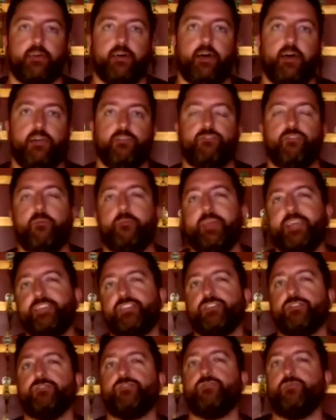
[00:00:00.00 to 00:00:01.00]
So make
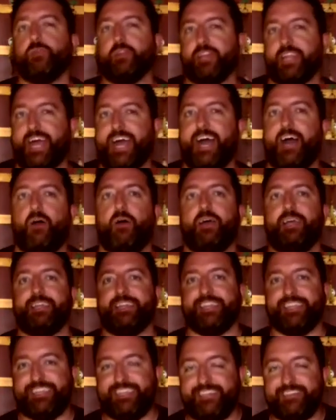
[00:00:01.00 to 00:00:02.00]
sure to allow
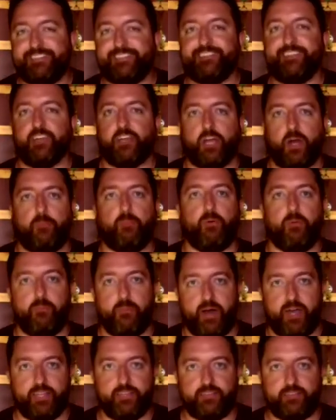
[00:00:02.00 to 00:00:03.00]
at least a couple
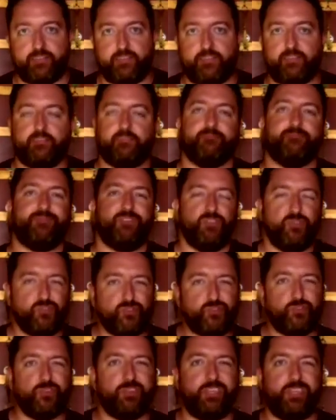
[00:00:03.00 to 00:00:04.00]
months,
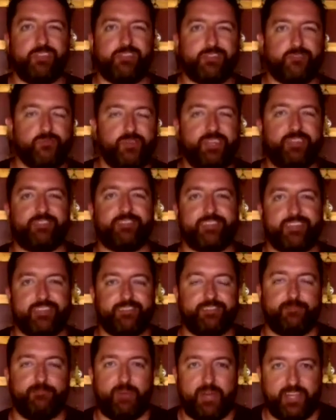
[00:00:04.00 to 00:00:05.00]
usually 3 to
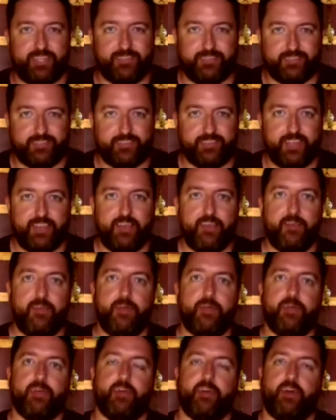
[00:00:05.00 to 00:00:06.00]
6 months.
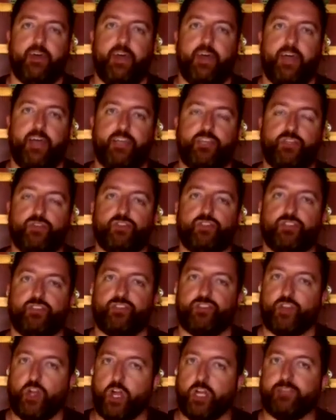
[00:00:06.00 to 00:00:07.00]
You should
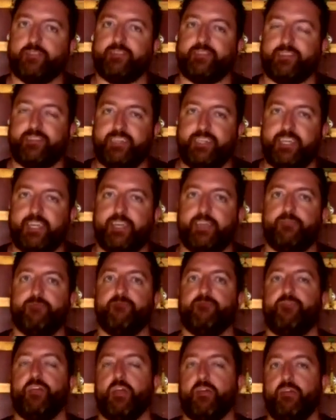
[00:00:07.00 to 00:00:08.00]
start seeing
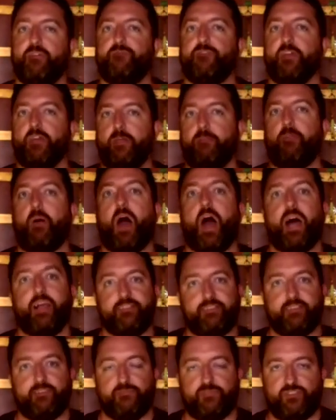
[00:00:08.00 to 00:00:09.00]
very, very
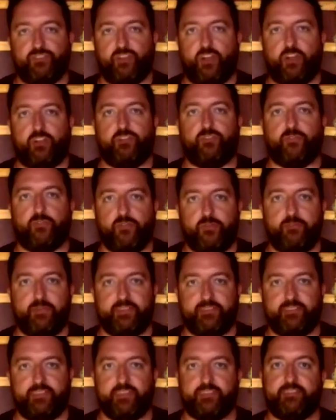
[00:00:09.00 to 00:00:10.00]
positive results for your
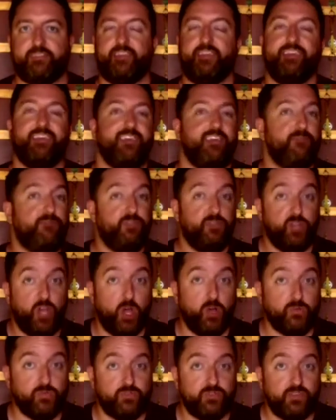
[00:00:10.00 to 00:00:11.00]
business. If you
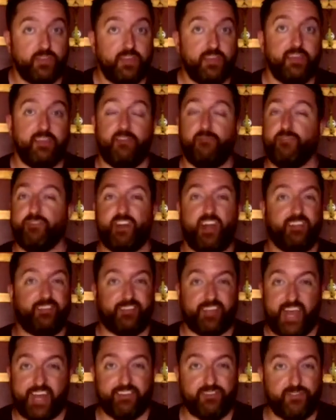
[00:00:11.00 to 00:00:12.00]
don't, if you're not
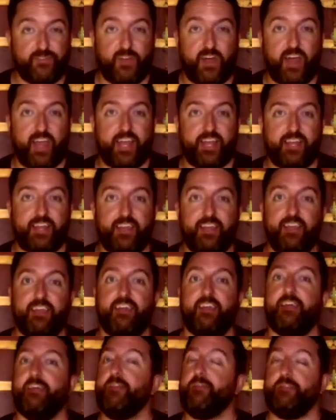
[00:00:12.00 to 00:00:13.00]
satisfied,
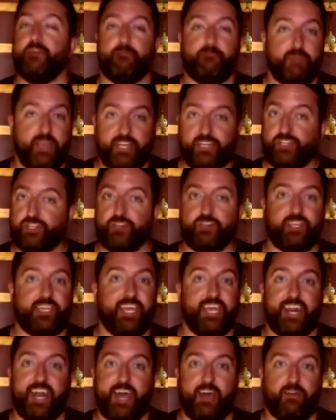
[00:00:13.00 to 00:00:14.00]
then make sure to
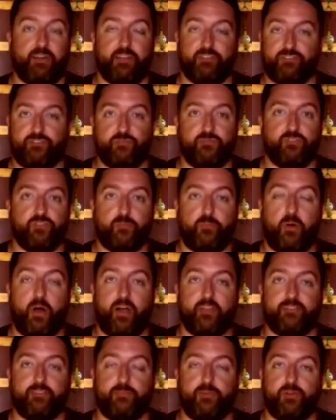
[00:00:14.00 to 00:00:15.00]
get out as soon as
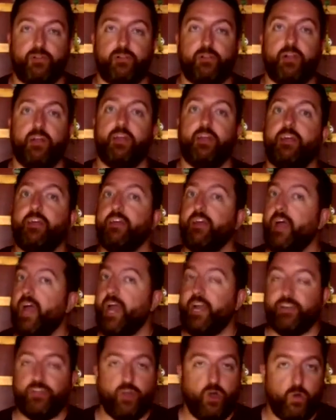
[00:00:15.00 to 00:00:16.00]
possible
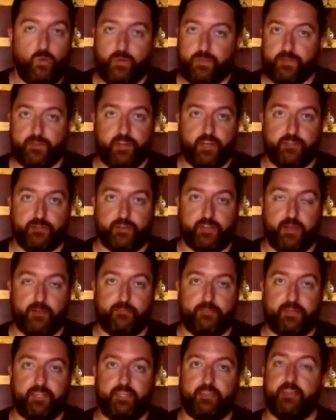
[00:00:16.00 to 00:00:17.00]
and go with another
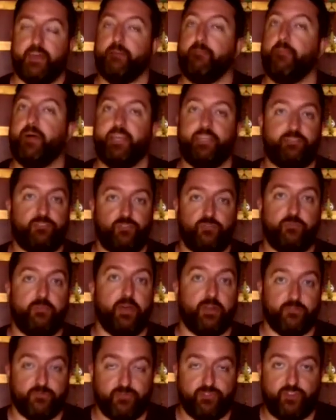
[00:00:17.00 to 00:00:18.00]
company that might do
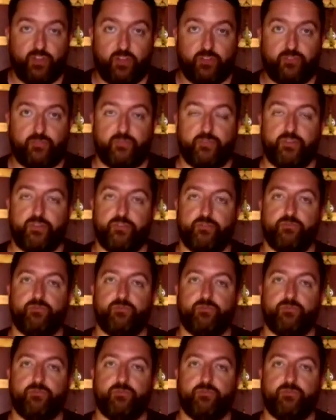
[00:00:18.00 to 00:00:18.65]
better results for you.